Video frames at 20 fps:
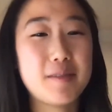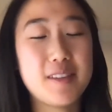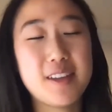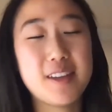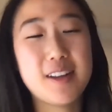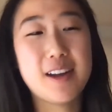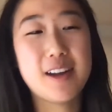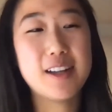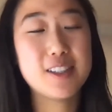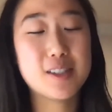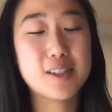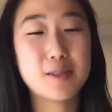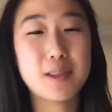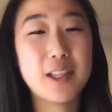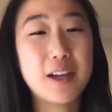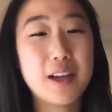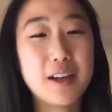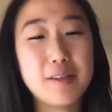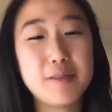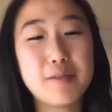I just
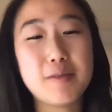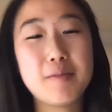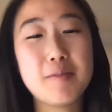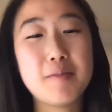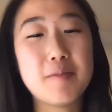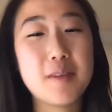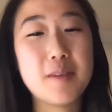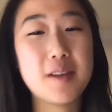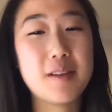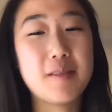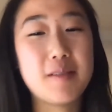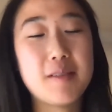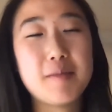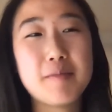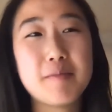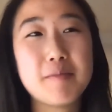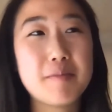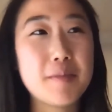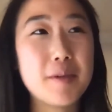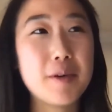love
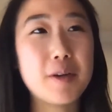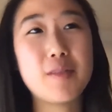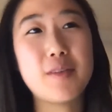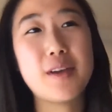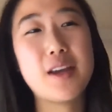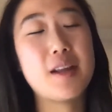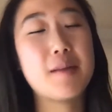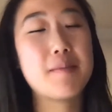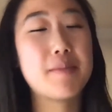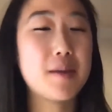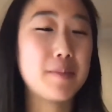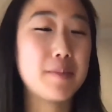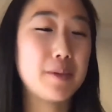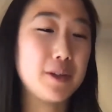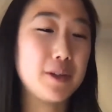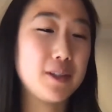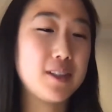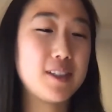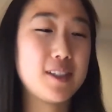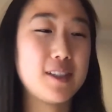motivating
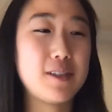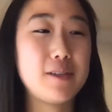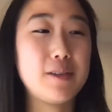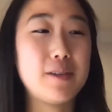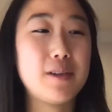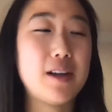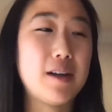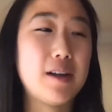people to,